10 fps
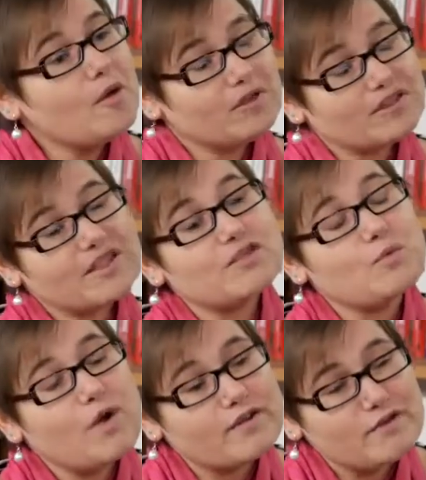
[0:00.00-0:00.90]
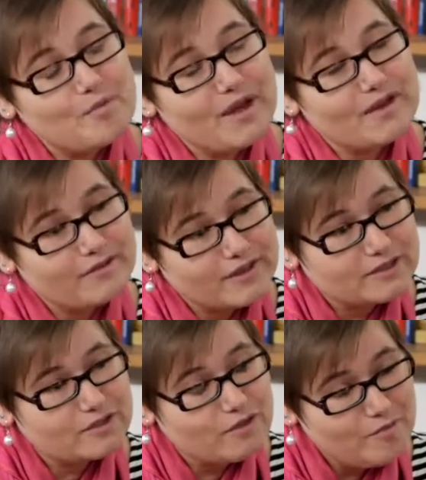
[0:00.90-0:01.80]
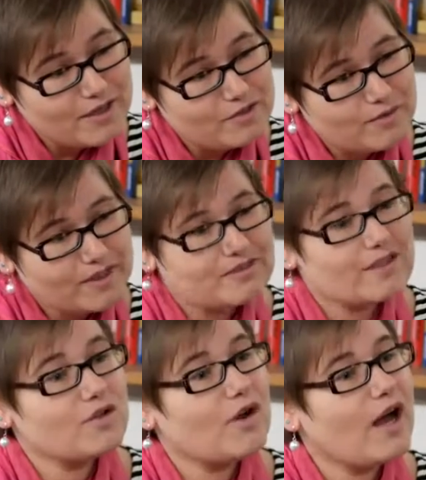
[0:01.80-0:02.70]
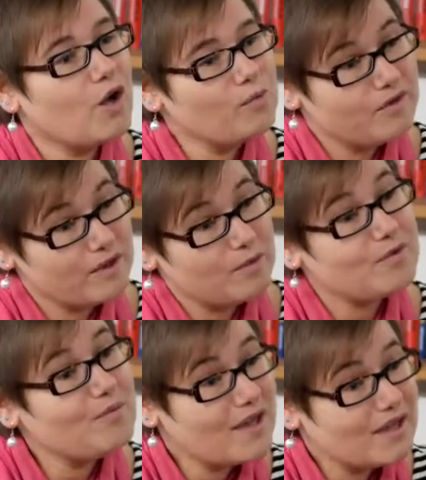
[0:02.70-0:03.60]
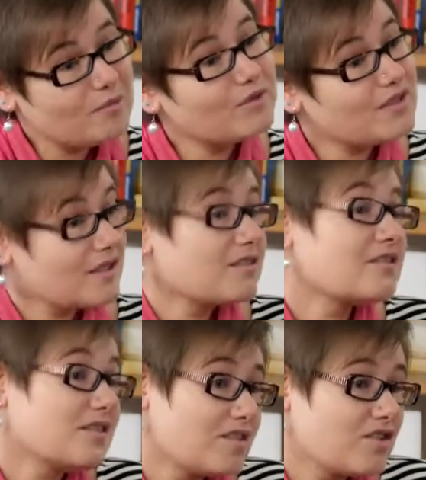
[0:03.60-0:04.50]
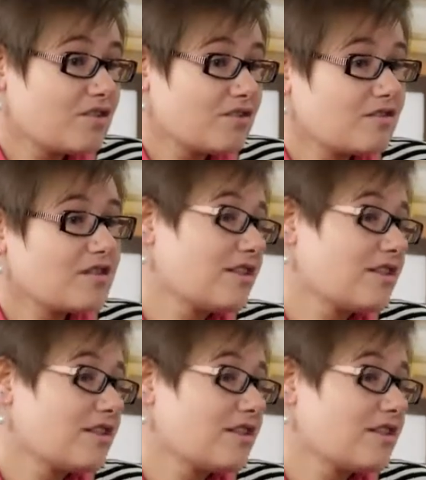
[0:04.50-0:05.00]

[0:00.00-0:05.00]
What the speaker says: because that's one of the benefits of mentoring, is that you help them with making particular decisions.